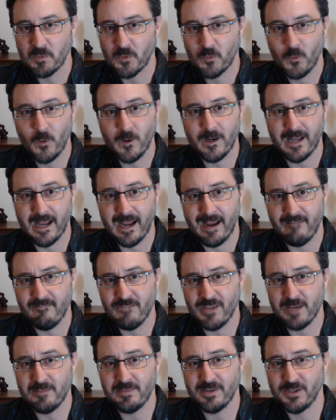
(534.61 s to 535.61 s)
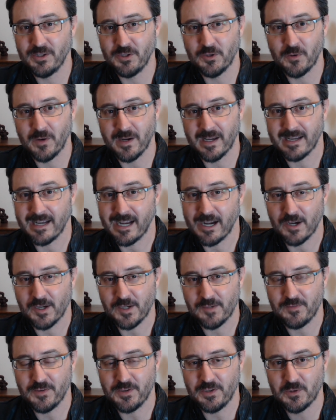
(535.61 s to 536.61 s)
What have they been doing in
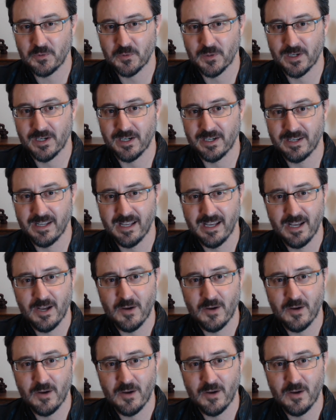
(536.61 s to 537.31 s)
Area fifty-one?